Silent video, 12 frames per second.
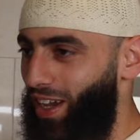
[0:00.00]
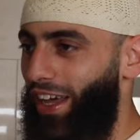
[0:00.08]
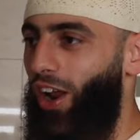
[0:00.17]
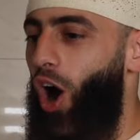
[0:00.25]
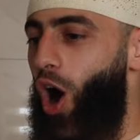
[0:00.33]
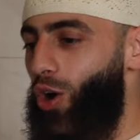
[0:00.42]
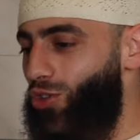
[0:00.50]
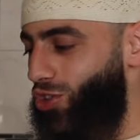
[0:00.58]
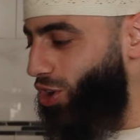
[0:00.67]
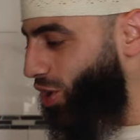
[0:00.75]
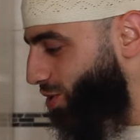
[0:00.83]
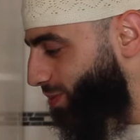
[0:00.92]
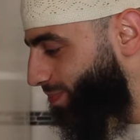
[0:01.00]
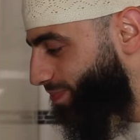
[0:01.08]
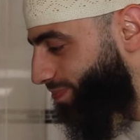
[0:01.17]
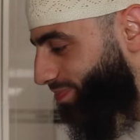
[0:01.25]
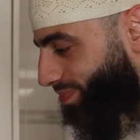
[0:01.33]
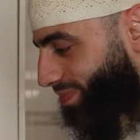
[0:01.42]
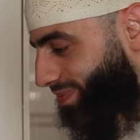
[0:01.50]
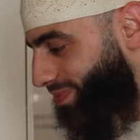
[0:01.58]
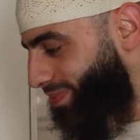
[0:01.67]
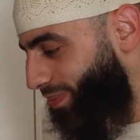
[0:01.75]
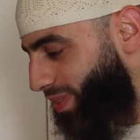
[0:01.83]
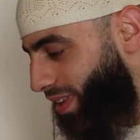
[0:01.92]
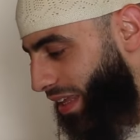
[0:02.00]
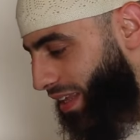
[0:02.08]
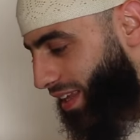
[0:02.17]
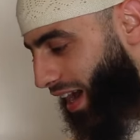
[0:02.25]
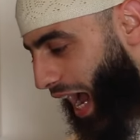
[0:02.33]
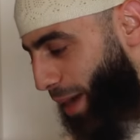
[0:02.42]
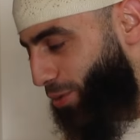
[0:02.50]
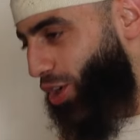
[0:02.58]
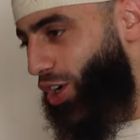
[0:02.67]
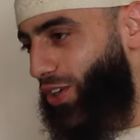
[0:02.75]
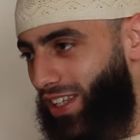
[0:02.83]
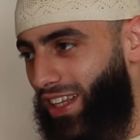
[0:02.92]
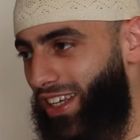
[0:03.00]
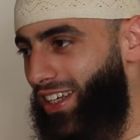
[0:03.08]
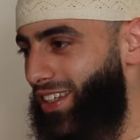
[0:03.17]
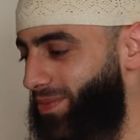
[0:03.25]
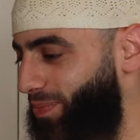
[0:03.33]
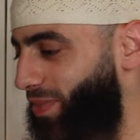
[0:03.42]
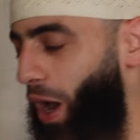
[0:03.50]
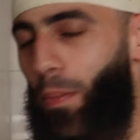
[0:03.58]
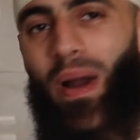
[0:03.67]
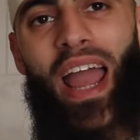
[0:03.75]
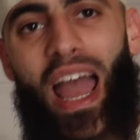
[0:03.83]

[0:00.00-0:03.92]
And also, I'm currently on my